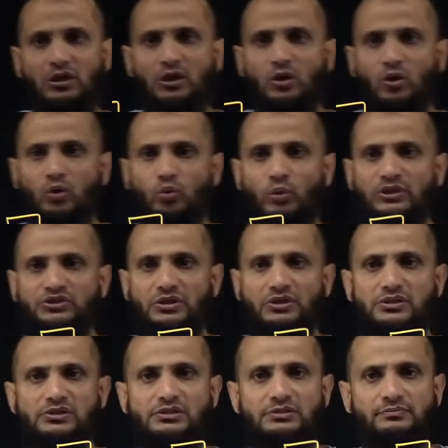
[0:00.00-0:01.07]
which
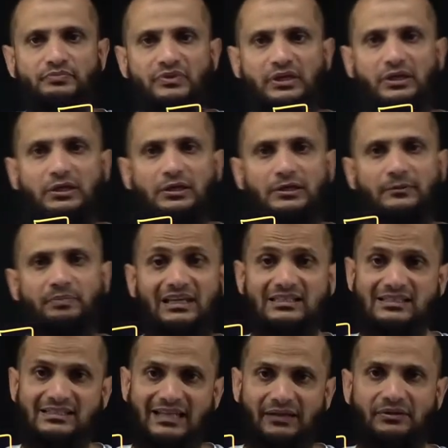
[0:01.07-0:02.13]
is the
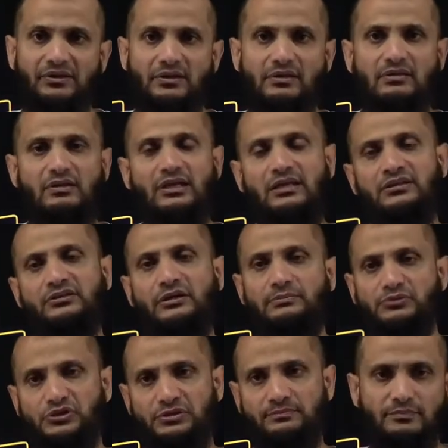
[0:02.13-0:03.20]
standard
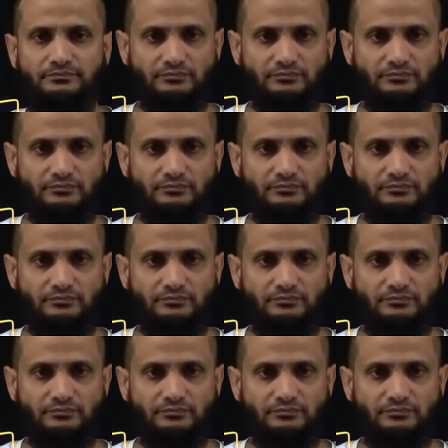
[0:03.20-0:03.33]
encryption.